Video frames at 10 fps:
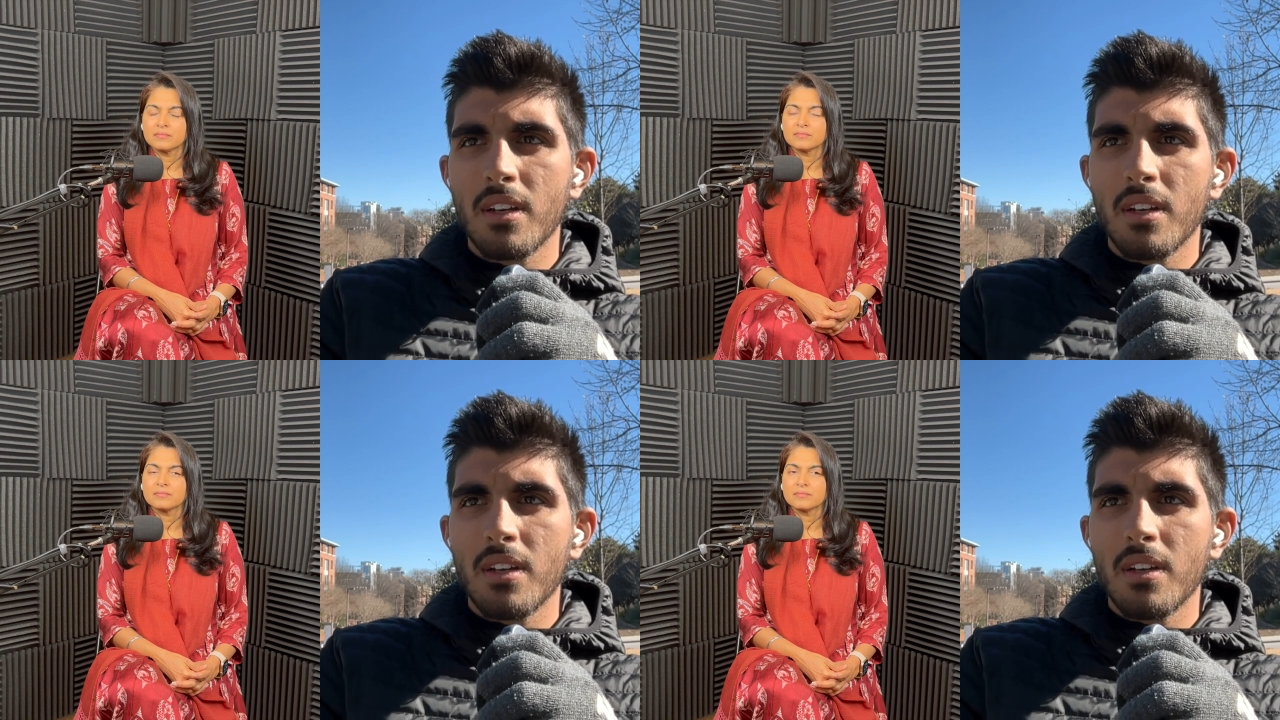
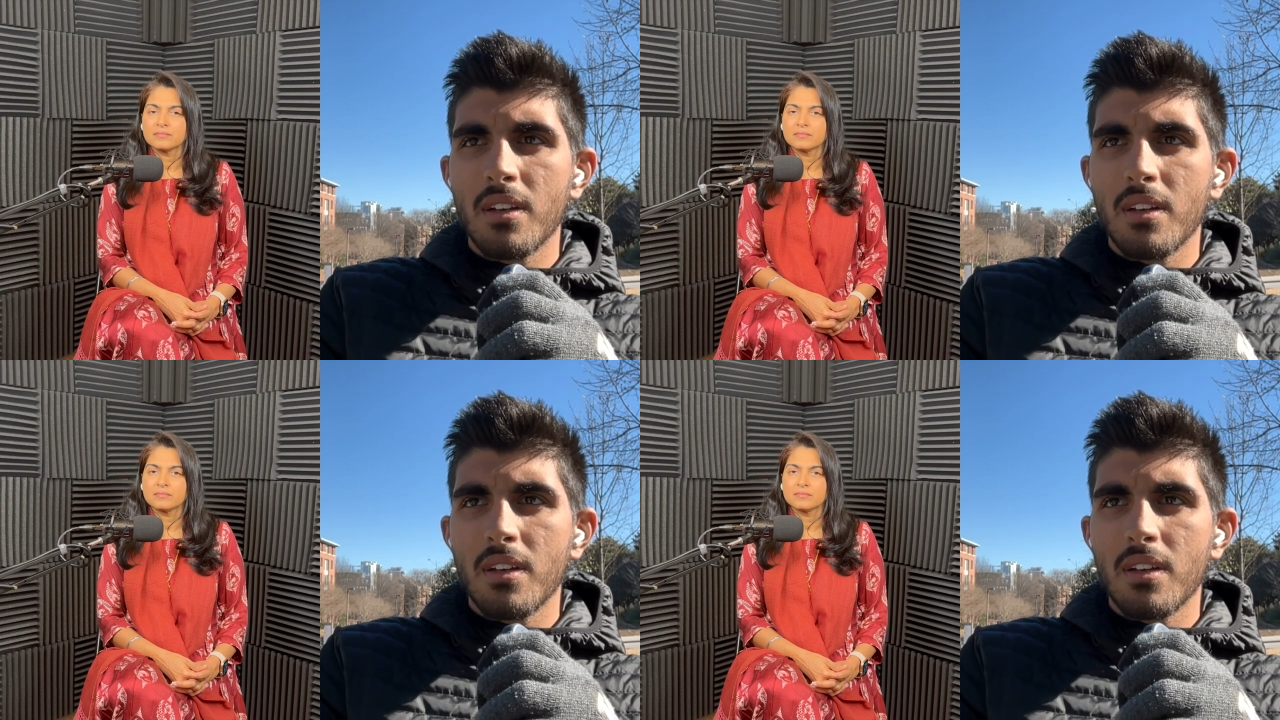
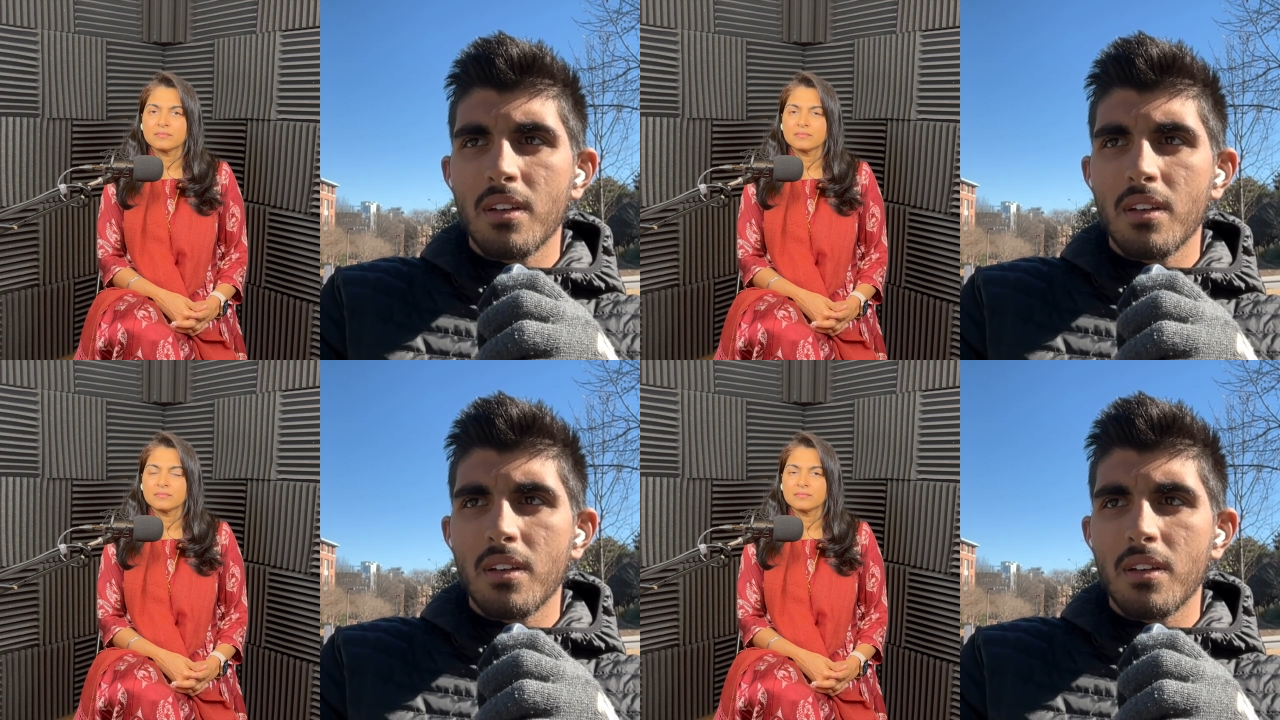
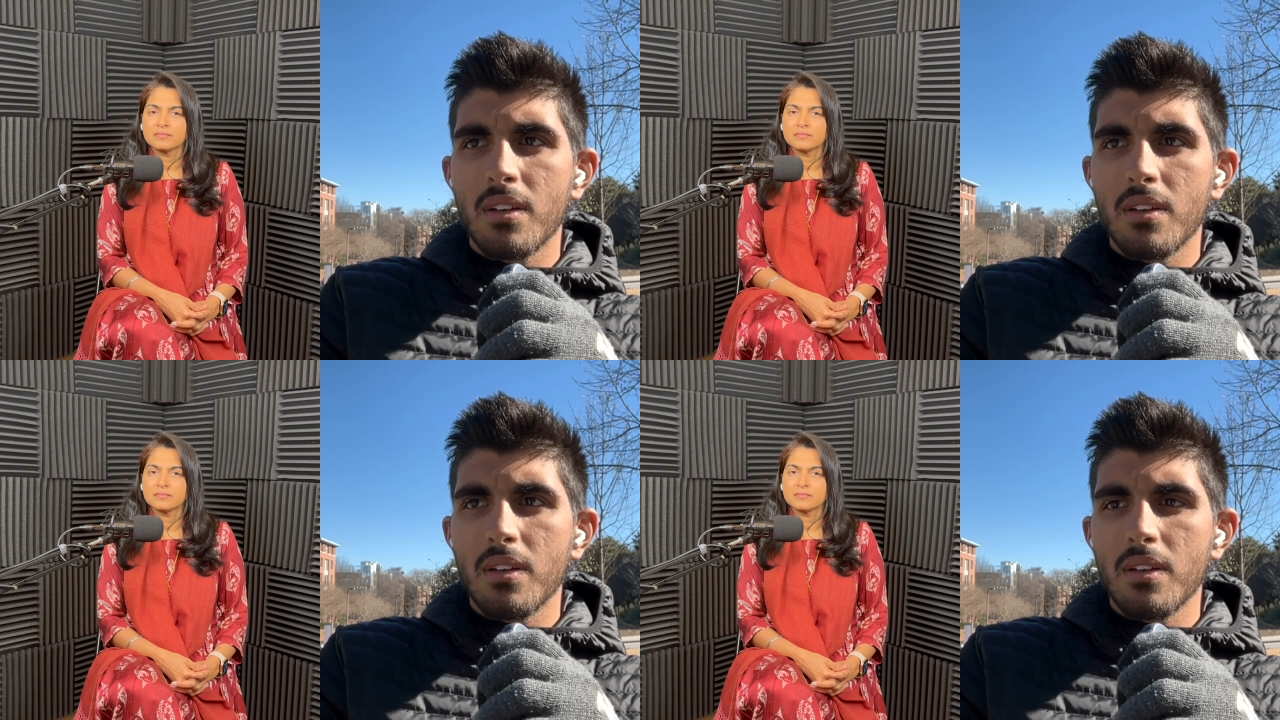
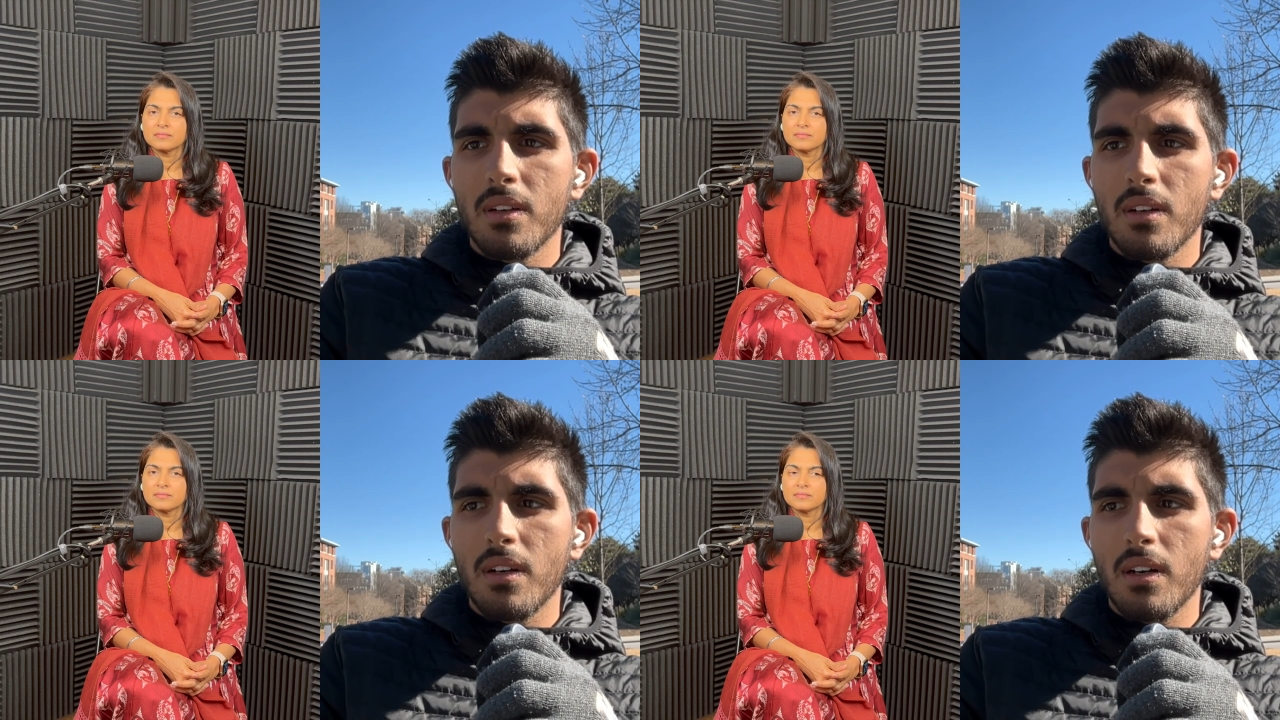
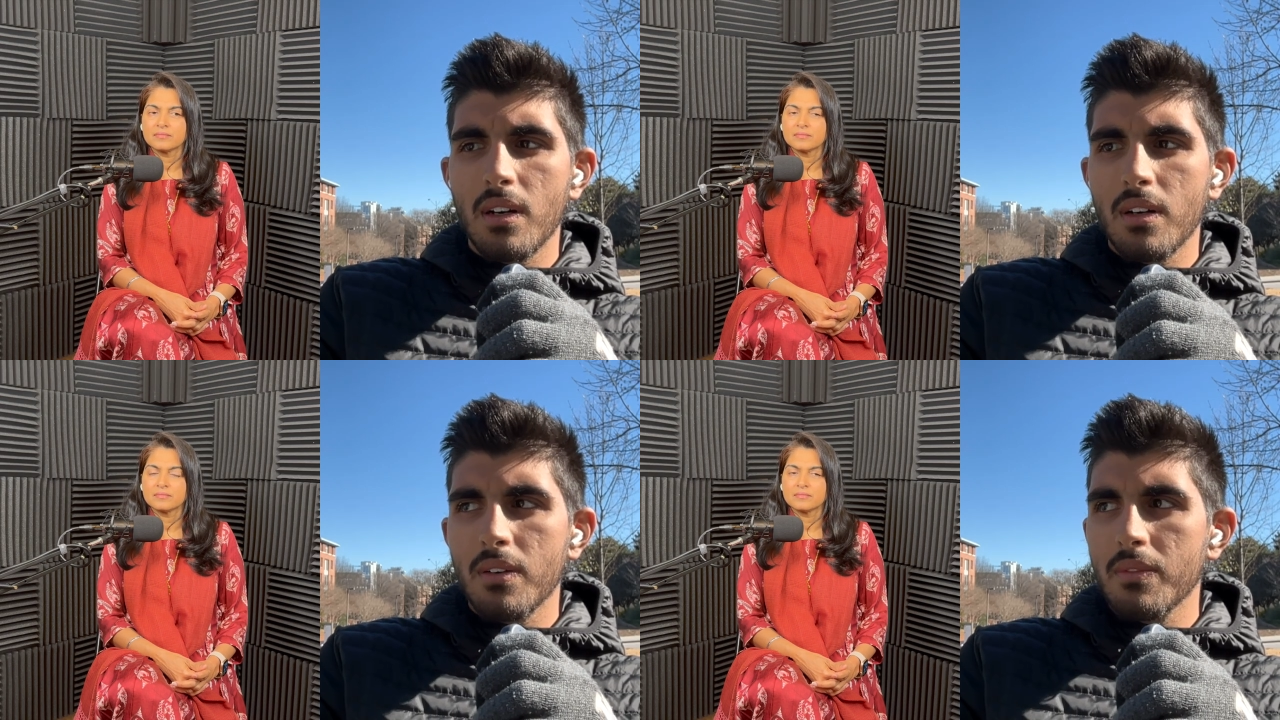
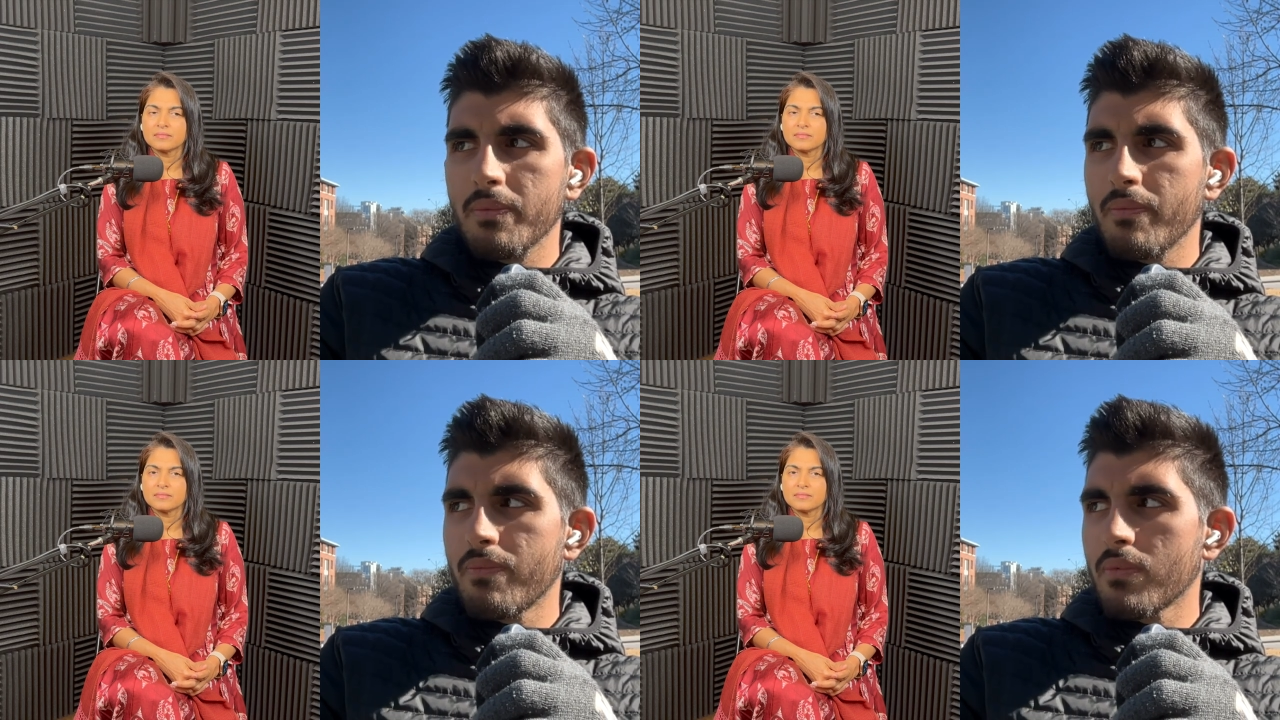
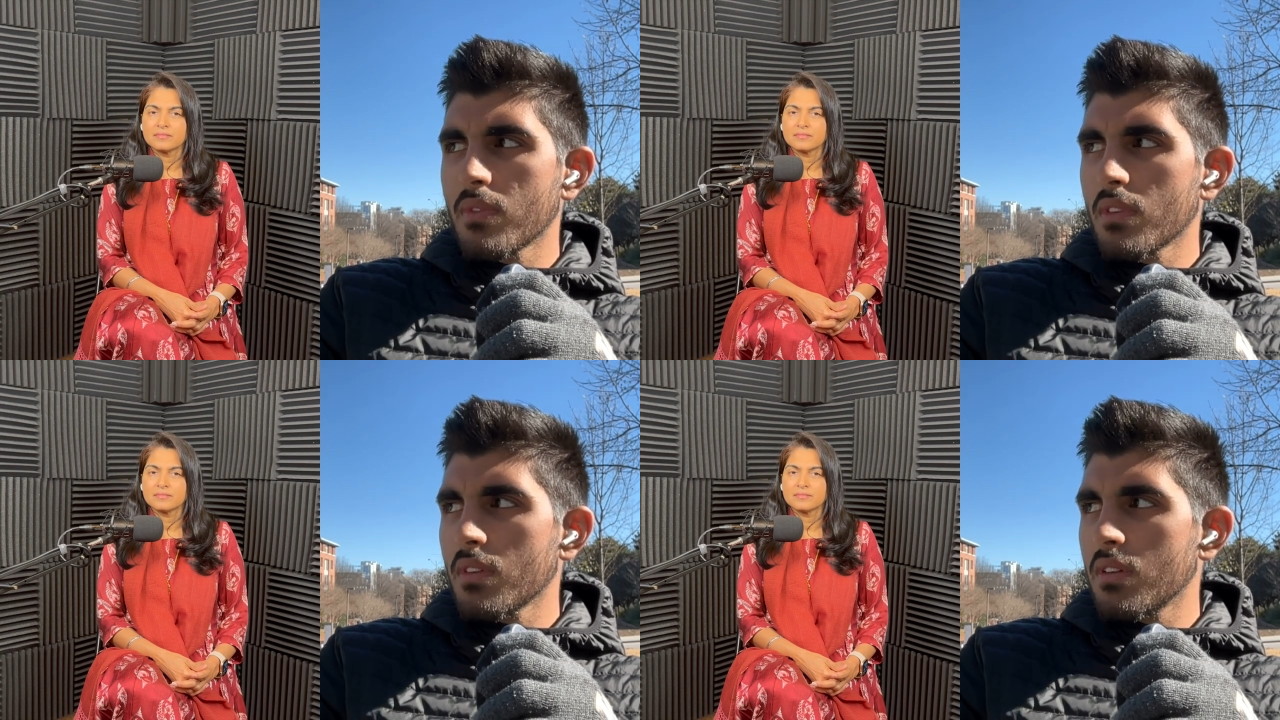
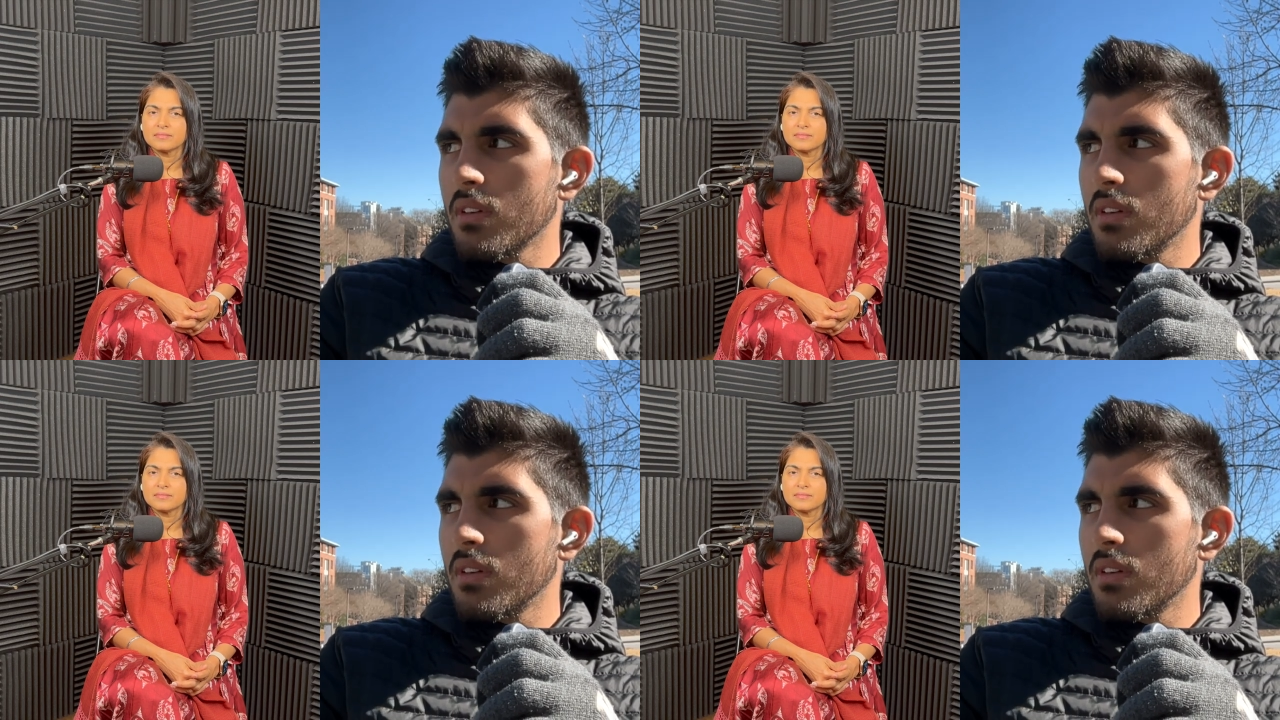Nobody speaks.